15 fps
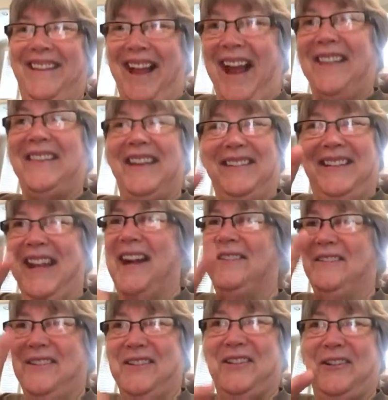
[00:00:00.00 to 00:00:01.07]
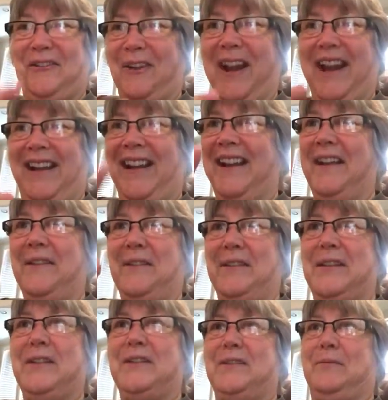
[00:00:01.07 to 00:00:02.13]
I thought that was great. Uh,
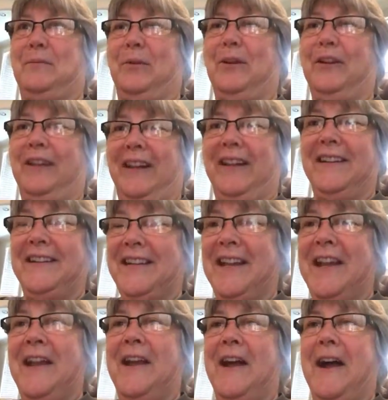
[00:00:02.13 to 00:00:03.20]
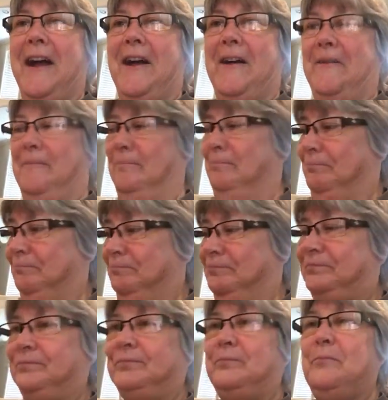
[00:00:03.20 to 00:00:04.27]
this is brilliant. Um,
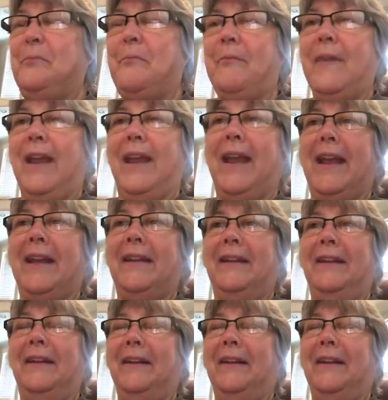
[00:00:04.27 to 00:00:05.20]
and